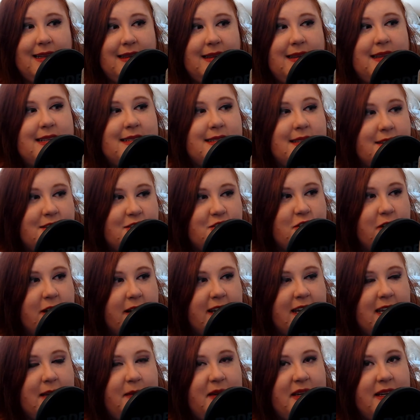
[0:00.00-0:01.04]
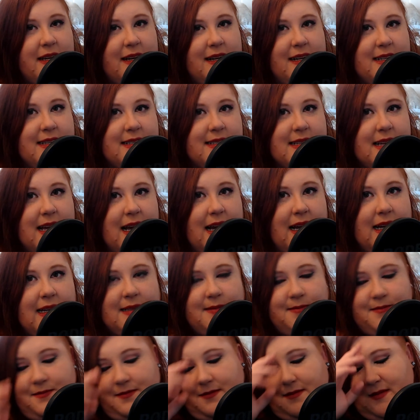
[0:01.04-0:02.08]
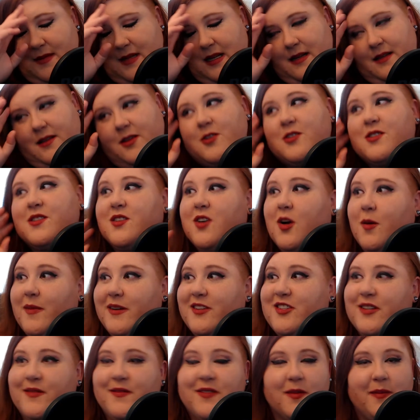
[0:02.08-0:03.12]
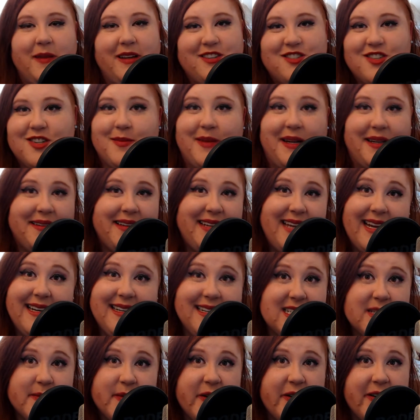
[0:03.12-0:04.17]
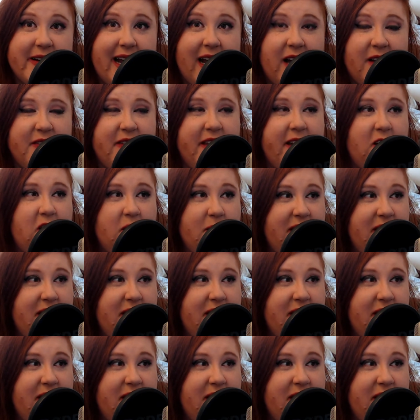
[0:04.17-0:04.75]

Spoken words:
This is tricky because there's so much information about Gettysburg out there.